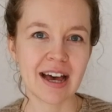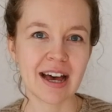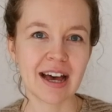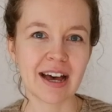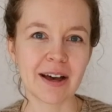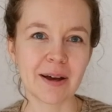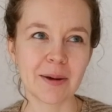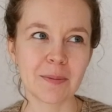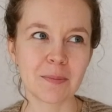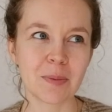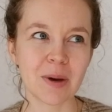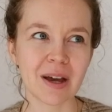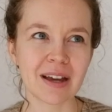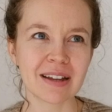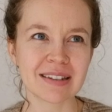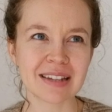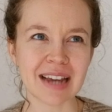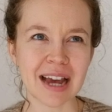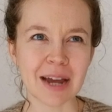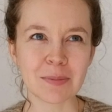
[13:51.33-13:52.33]

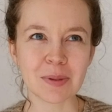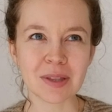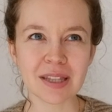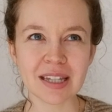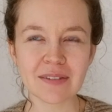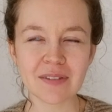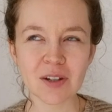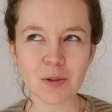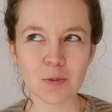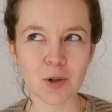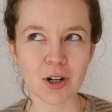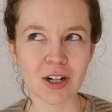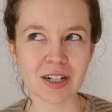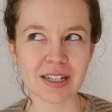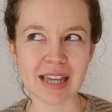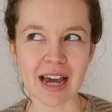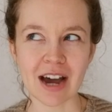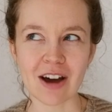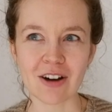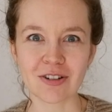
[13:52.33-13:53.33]
But I believe it
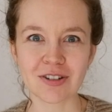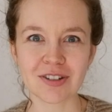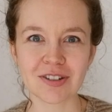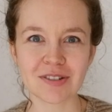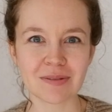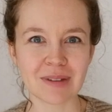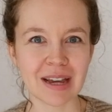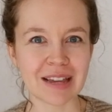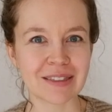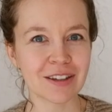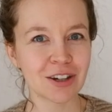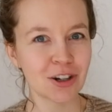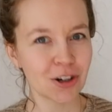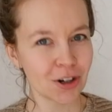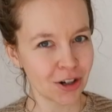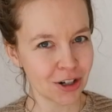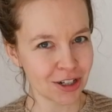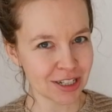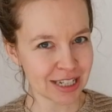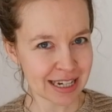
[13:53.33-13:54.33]
works out at the
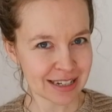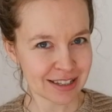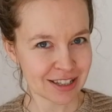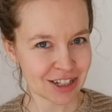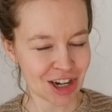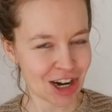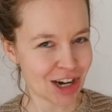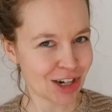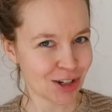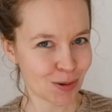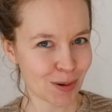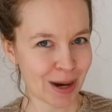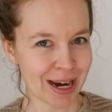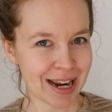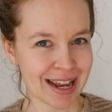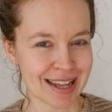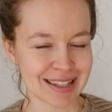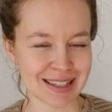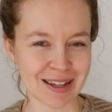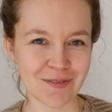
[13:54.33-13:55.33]
current exchange
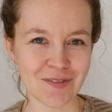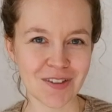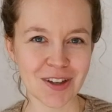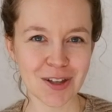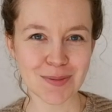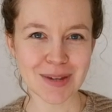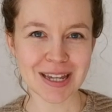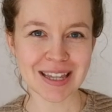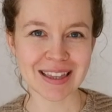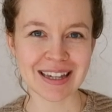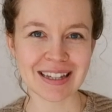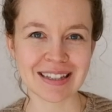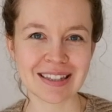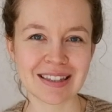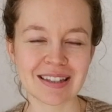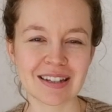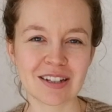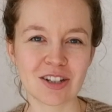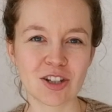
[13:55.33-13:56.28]
rate as I'm filming this